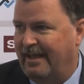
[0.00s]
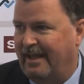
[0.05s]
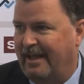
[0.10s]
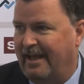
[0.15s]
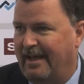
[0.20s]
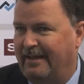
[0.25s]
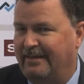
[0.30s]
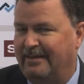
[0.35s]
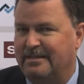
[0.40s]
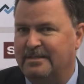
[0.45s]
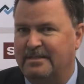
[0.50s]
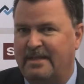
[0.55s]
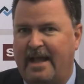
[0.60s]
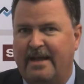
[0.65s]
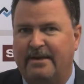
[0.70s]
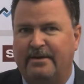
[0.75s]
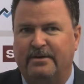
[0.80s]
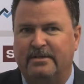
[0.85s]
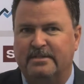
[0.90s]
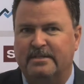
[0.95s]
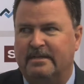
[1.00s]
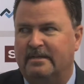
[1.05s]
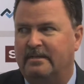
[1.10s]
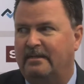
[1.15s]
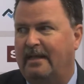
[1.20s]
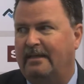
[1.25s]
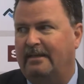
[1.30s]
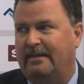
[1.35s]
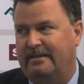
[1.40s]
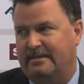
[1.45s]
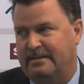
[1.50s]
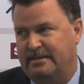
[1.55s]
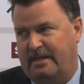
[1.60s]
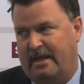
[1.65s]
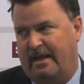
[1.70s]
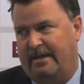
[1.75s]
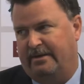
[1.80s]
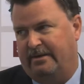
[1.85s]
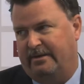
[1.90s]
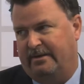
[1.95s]
And the standard is a cleanliness
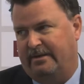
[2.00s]
standard.